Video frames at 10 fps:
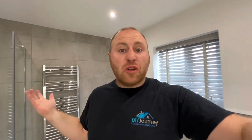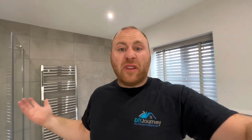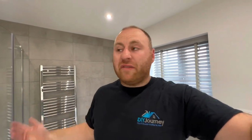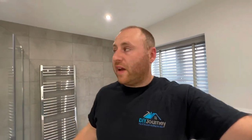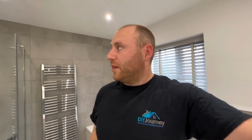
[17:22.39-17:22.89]
should
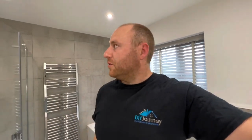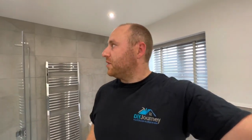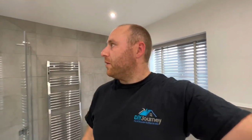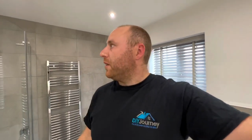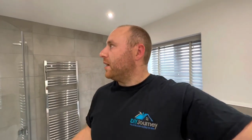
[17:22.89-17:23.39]
they fail,
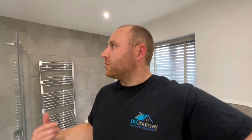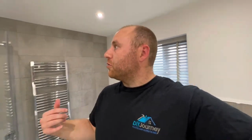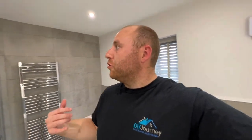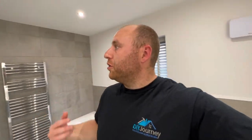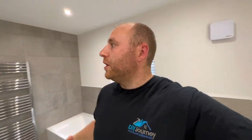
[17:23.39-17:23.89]
so that's
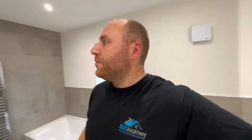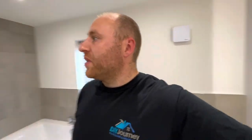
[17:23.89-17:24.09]
good.